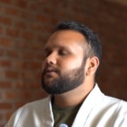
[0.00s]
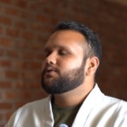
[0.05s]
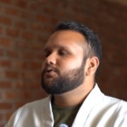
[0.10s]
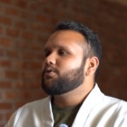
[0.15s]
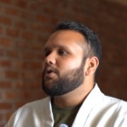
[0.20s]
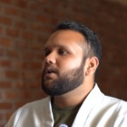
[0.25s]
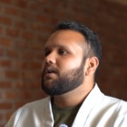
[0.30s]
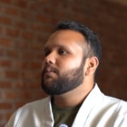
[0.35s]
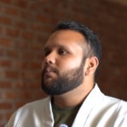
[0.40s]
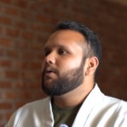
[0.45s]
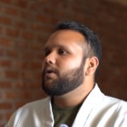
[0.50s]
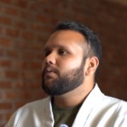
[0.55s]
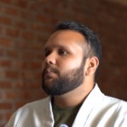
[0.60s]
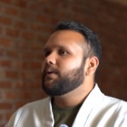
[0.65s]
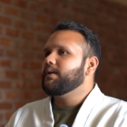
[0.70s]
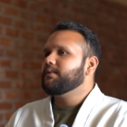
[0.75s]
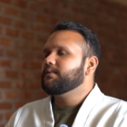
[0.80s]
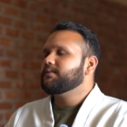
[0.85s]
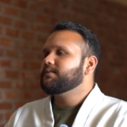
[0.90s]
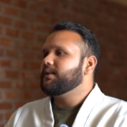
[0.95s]
talk about
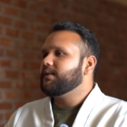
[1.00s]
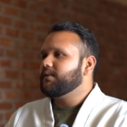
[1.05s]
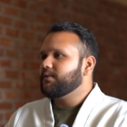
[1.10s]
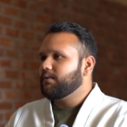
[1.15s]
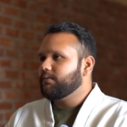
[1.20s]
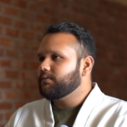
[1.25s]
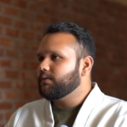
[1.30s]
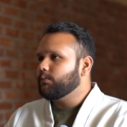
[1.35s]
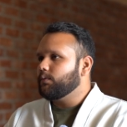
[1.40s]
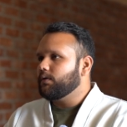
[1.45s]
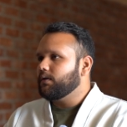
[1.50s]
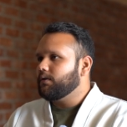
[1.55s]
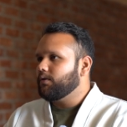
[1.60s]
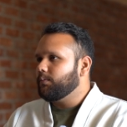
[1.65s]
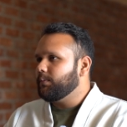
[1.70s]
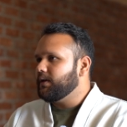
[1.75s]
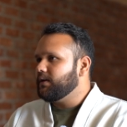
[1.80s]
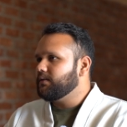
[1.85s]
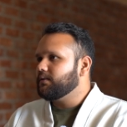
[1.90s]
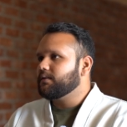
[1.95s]
being the center of the world
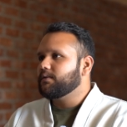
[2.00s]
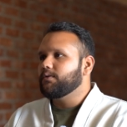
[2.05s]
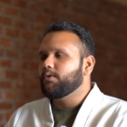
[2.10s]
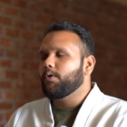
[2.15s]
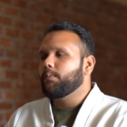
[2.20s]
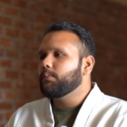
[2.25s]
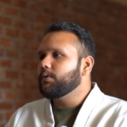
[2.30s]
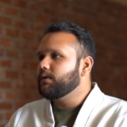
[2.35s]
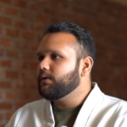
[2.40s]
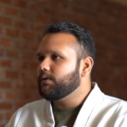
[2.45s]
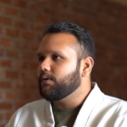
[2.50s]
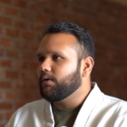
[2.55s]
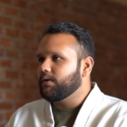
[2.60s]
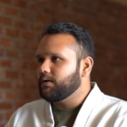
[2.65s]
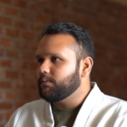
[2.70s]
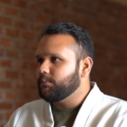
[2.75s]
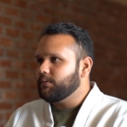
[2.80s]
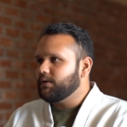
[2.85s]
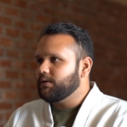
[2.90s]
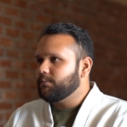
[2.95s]
or being a global
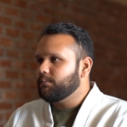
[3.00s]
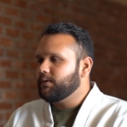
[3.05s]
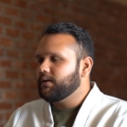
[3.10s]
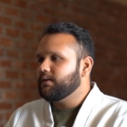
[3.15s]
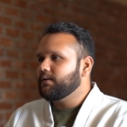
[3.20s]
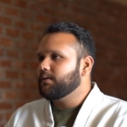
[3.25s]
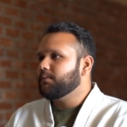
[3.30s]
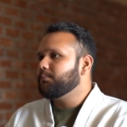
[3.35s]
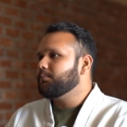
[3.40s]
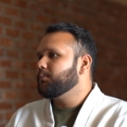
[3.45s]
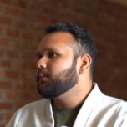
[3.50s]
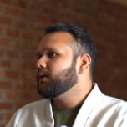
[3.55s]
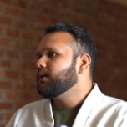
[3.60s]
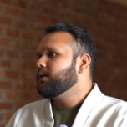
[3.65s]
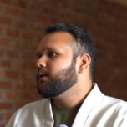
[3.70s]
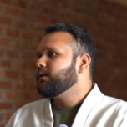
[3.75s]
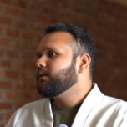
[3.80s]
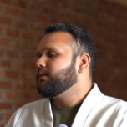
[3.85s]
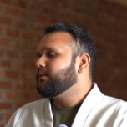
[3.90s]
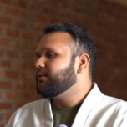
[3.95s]
economy, being a
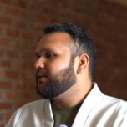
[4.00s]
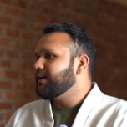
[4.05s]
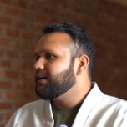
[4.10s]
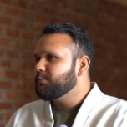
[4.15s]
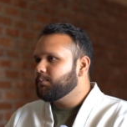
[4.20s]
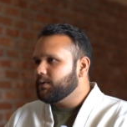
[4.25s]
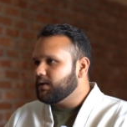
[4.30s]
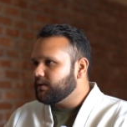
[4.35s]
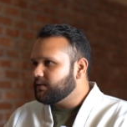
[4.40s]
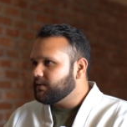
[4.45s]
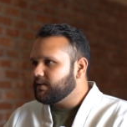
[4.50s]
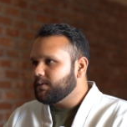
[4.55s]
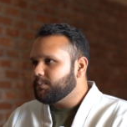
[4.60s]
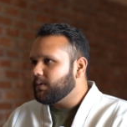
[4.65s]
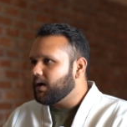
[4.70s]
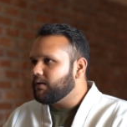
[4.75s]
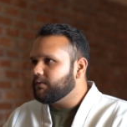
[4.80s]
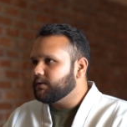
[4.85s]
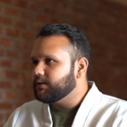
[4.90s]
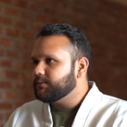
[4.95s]
great military
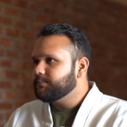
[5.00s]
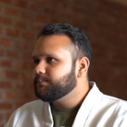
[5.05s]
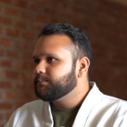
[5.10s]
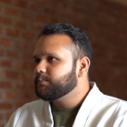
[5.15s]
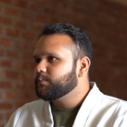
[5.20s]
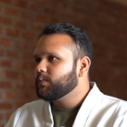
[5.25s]
power.